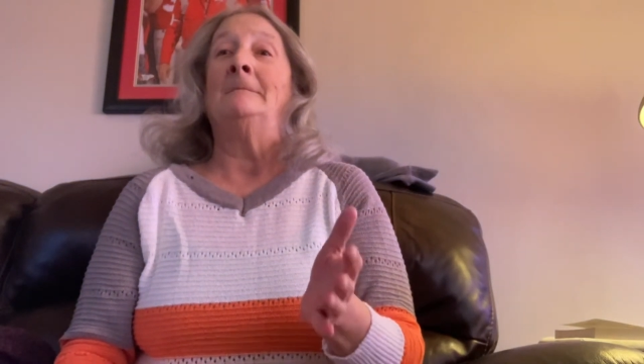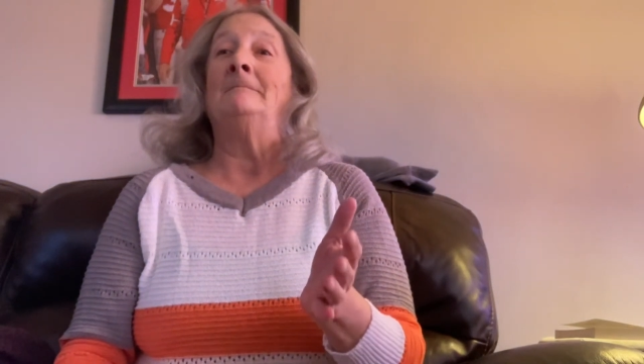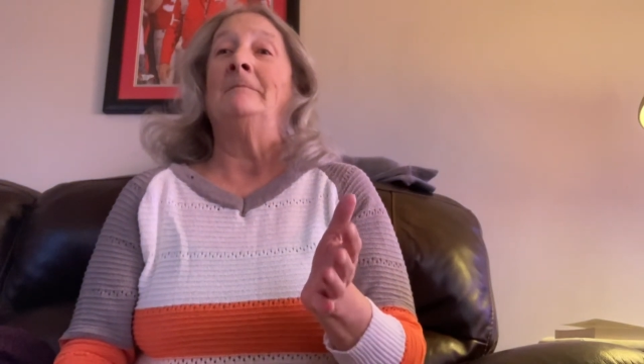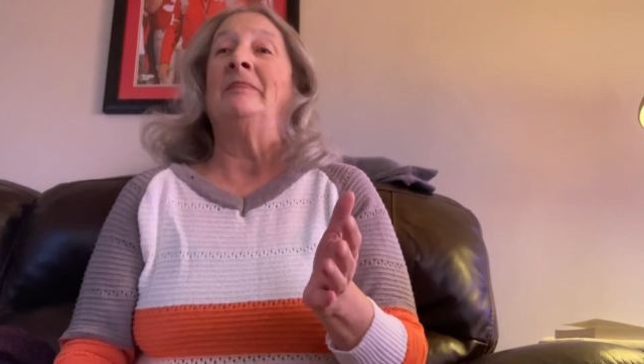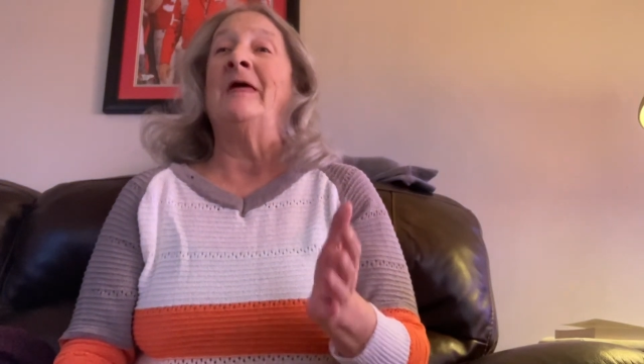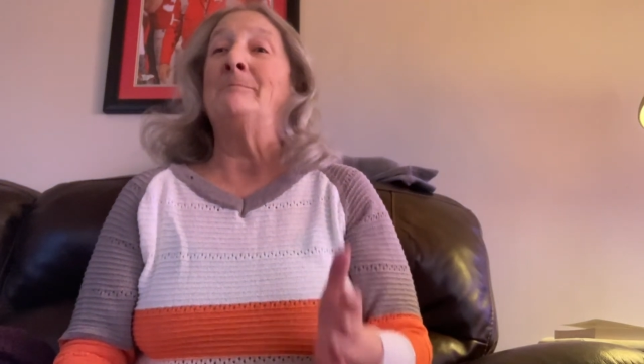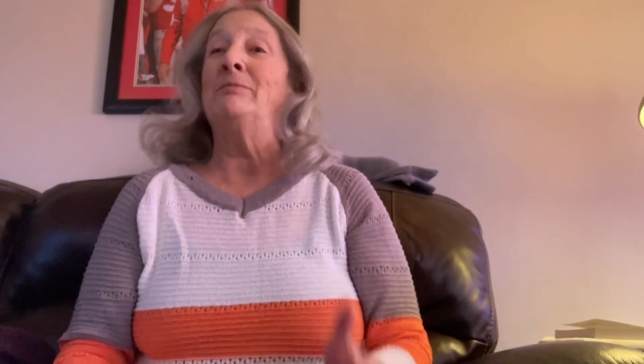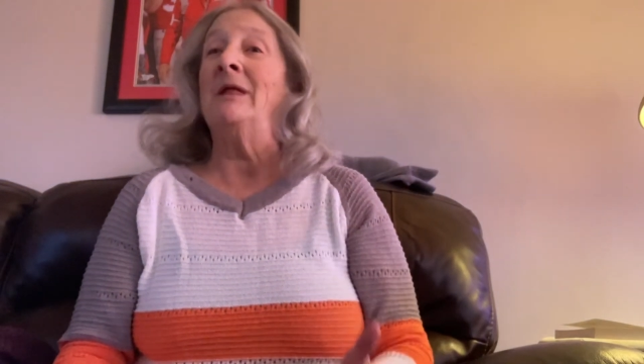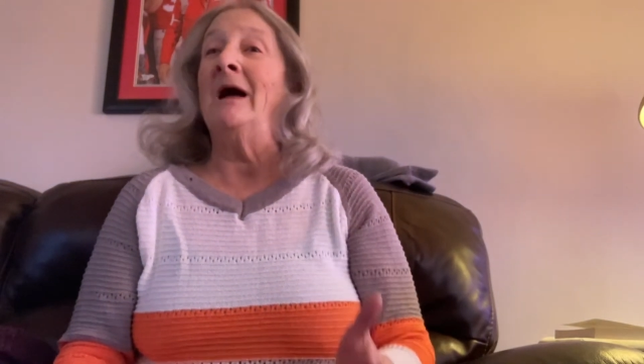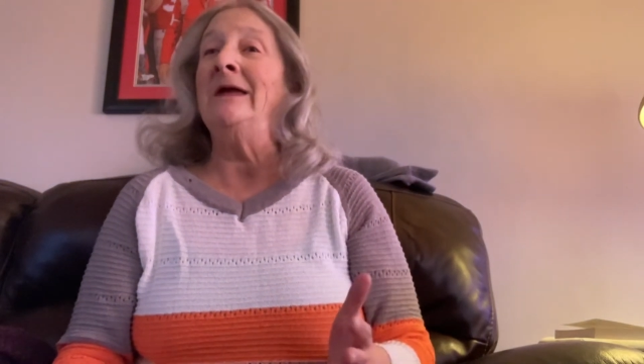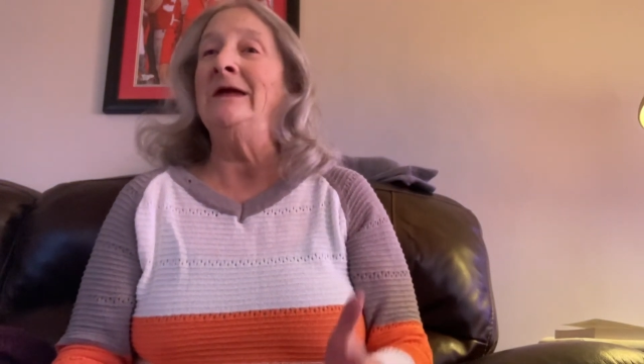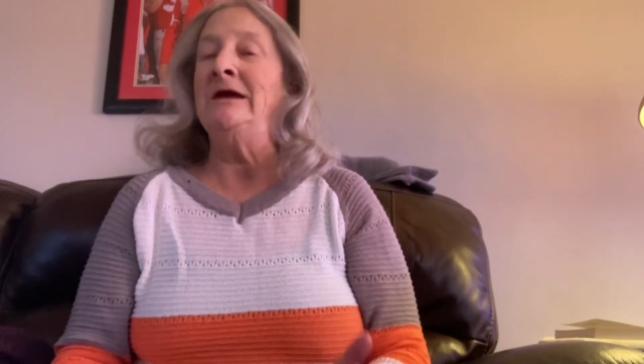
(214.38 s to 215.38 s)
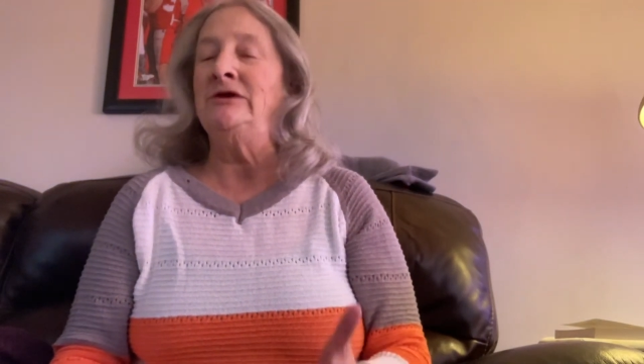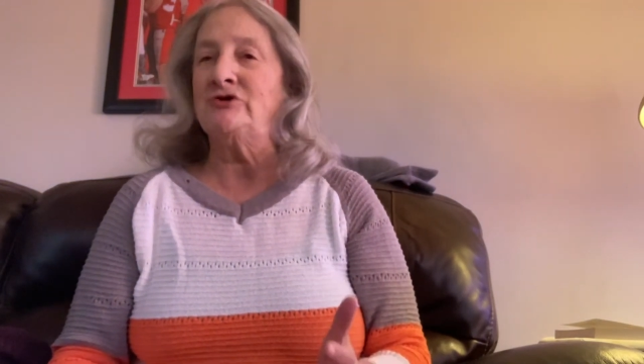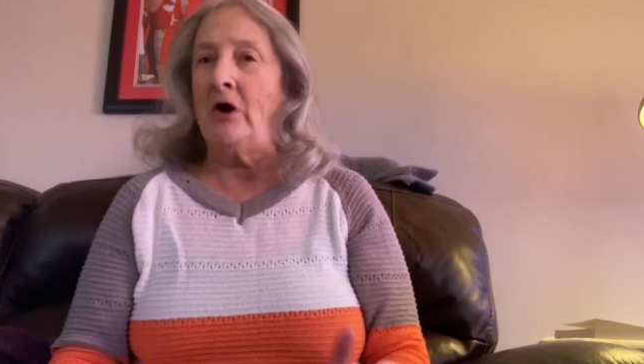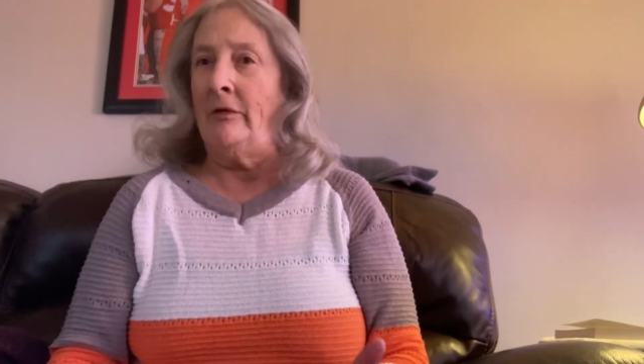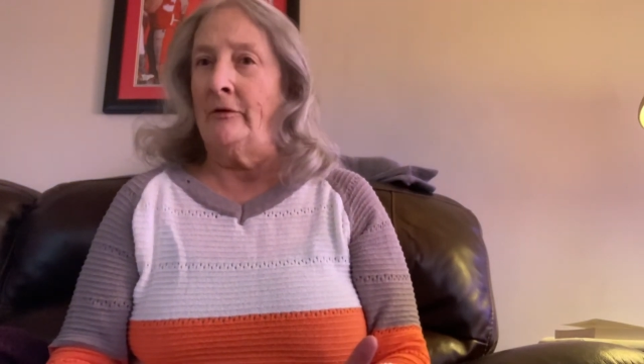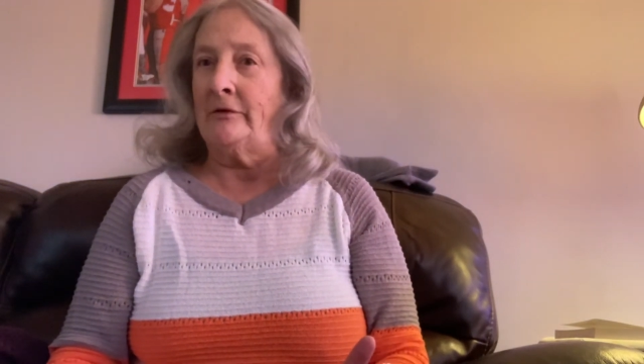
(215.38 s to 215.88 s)
They play each
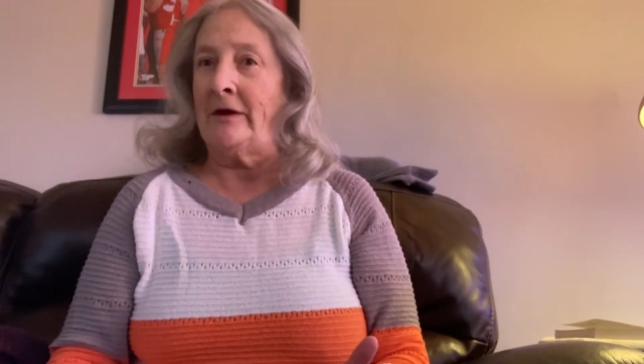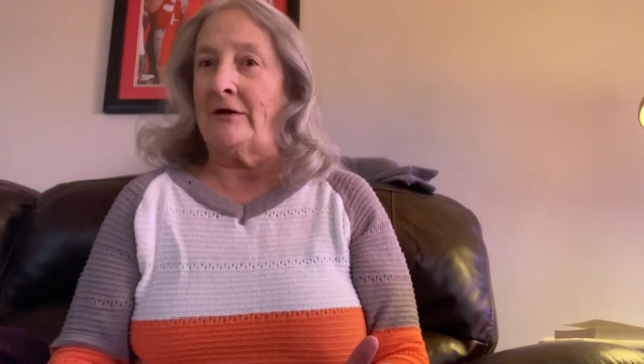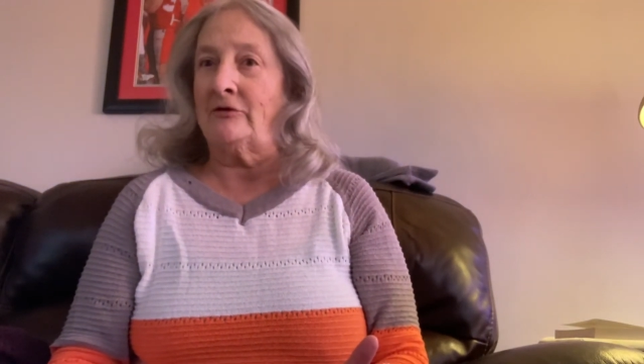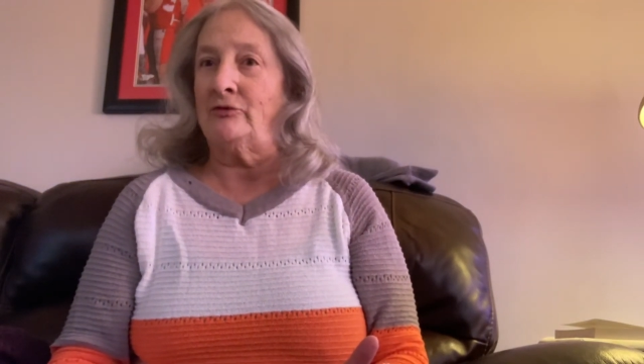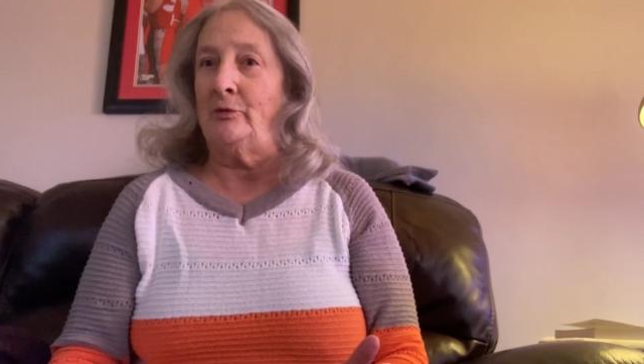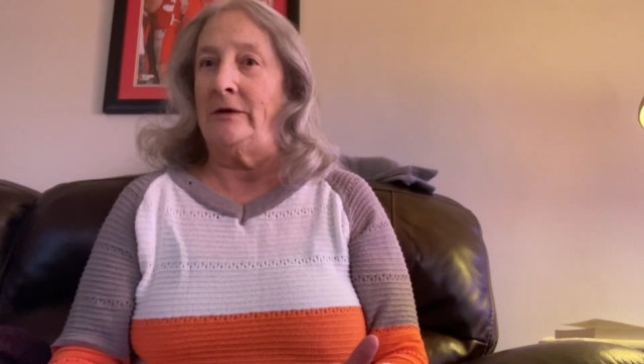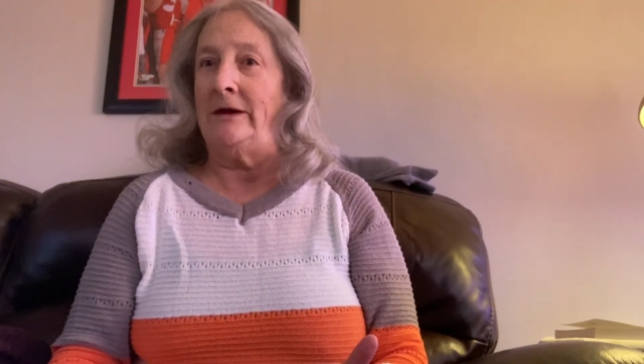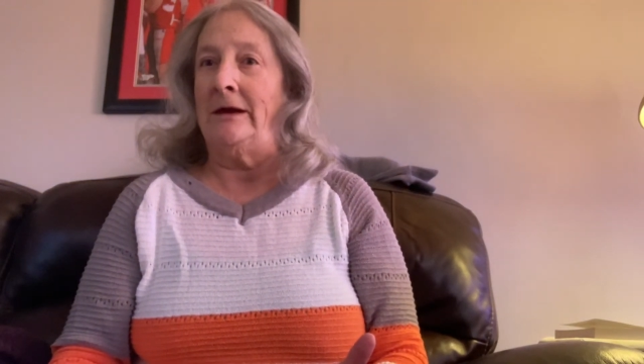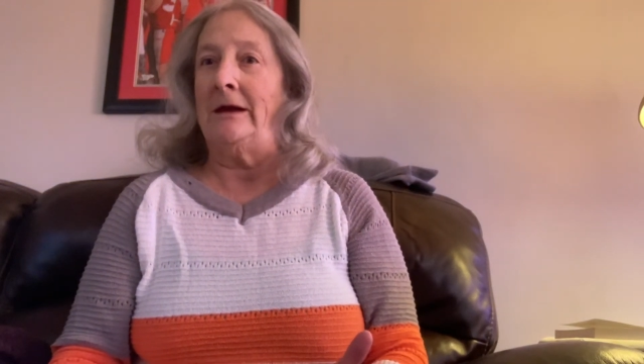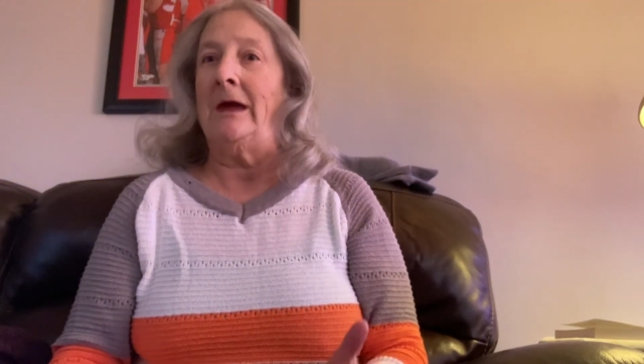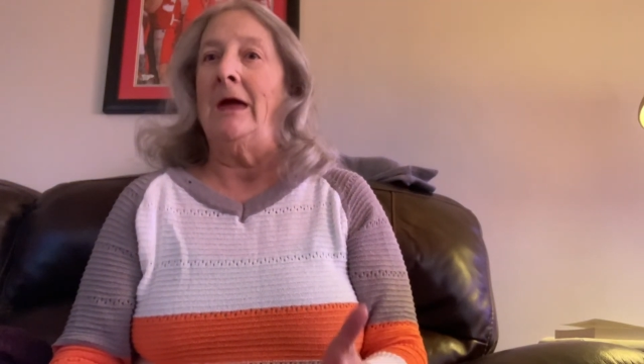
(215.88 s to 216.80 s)
other next week.